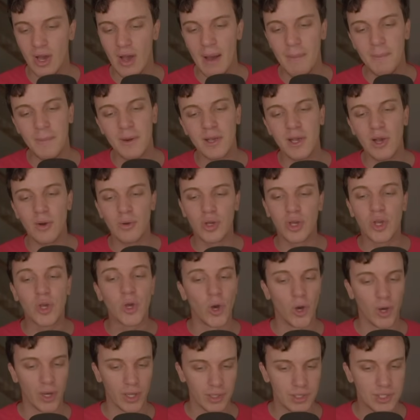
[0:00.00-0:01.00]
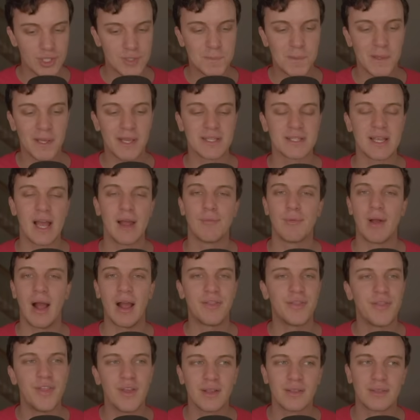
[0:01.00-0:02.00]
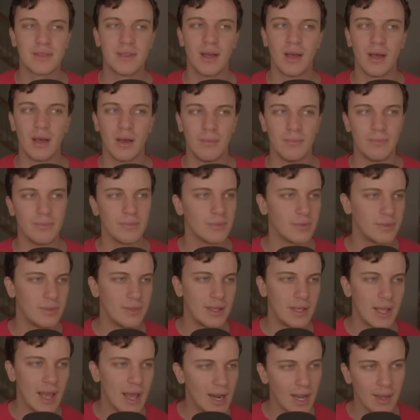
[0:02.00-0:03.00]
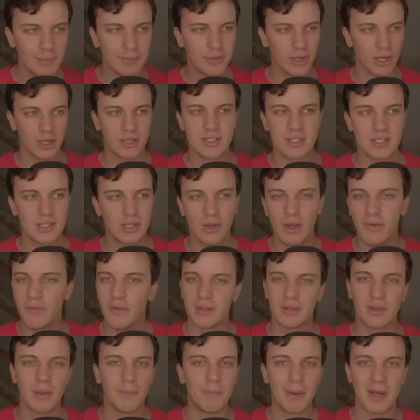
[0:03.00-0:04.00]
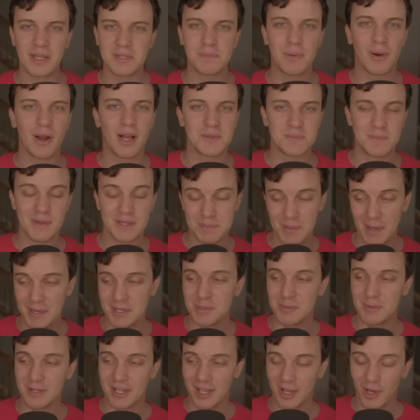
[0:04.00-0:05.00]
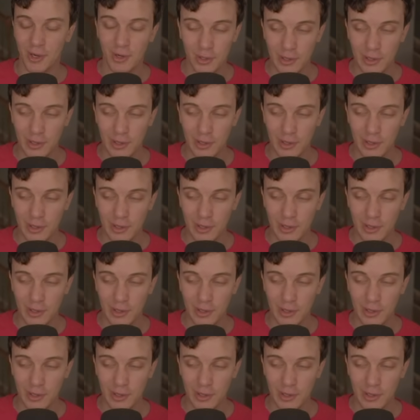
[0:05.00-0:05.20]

gonna go good, just because I think the Anaheim Ducks still have like the best prospect, especially with the Cutter